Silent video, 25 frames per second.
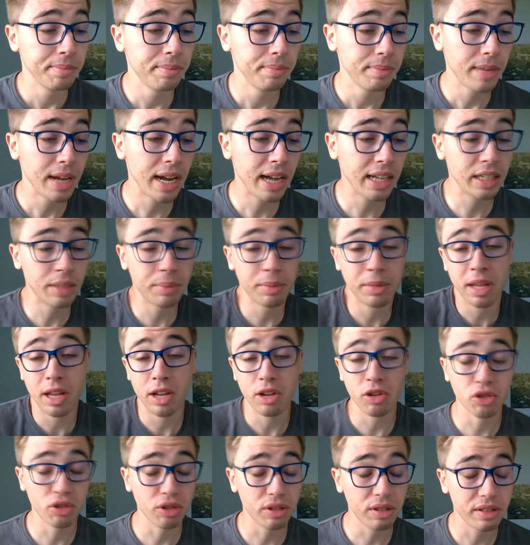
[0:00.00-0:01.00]

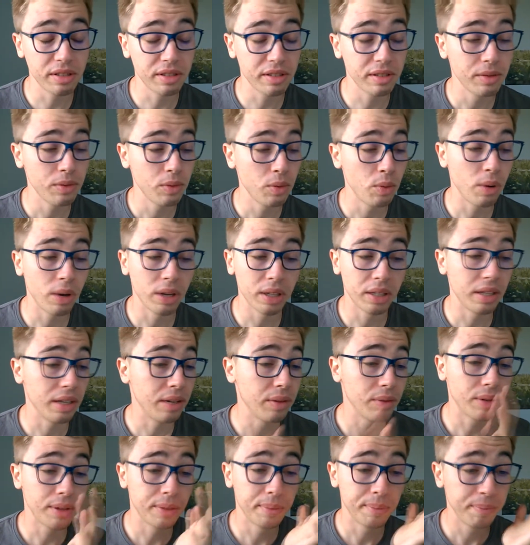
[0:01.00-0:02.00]
Adaptations,
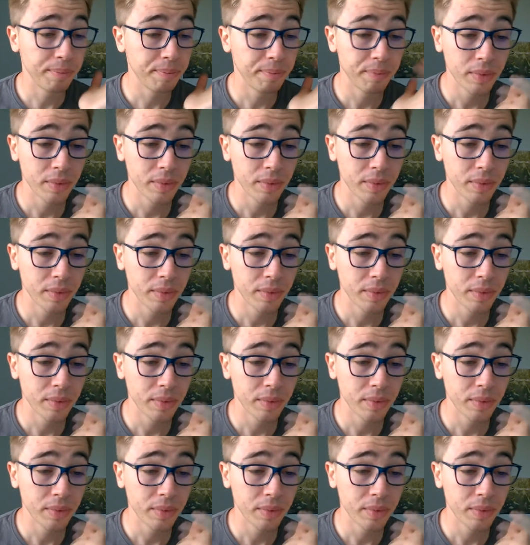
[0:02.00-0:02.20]
whatever.